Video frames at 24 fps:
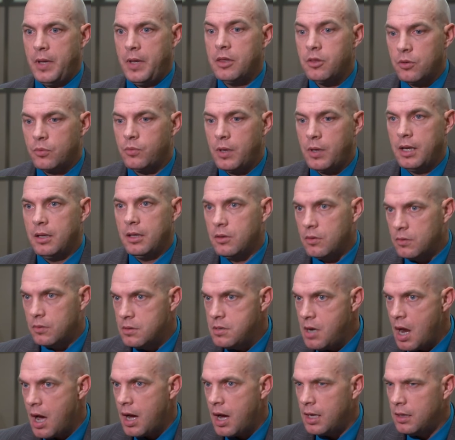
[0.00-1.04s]
And they're right, they're
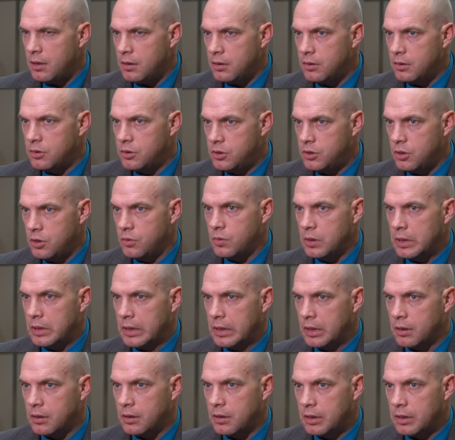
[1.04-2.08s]
not
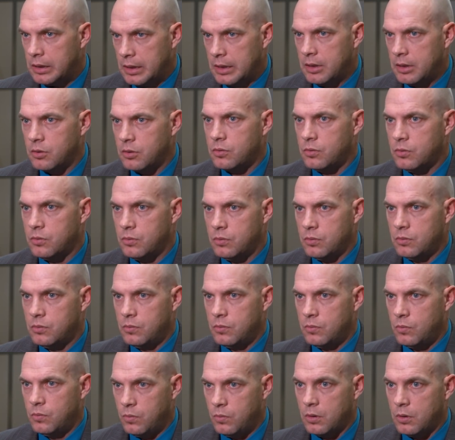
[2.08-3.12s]
doing clinical
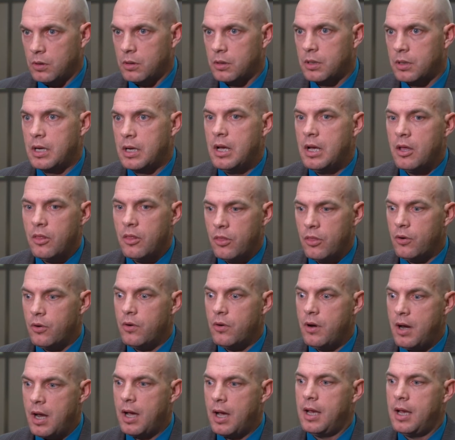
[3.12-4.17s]
work.
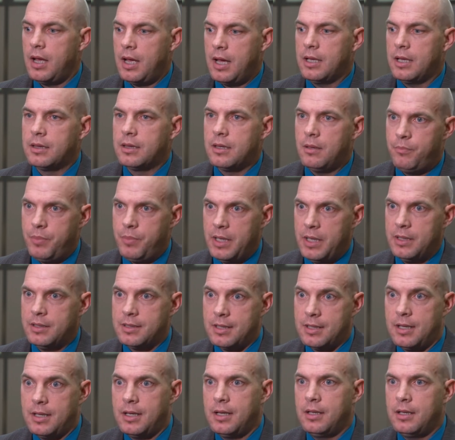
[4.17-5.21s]
They're not at the
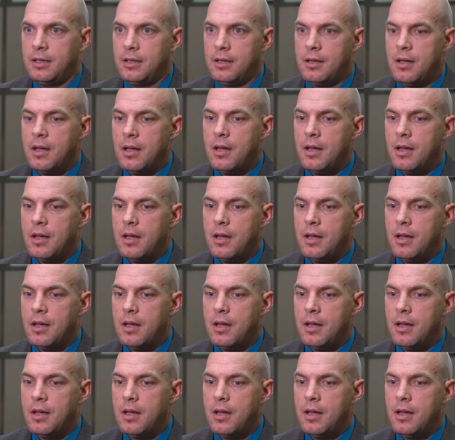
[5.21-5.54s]
bedside.